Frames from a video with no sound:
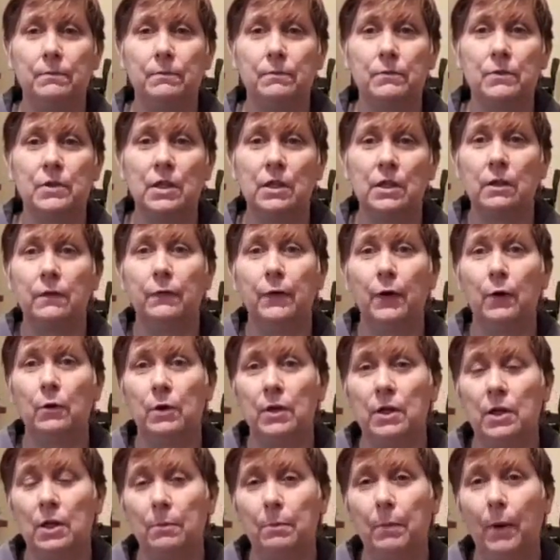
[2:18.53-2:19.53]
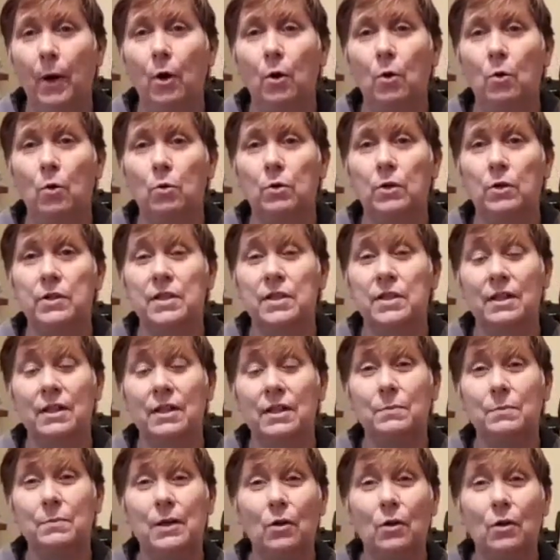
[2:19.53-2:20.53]
did the vote in the poll, because it gives me
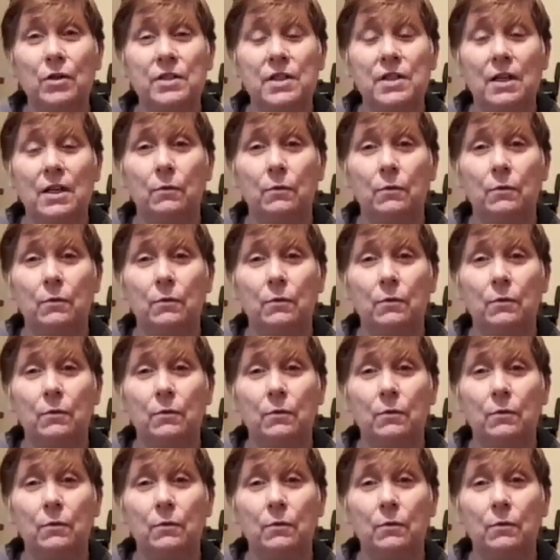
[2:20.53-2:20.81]
an idea of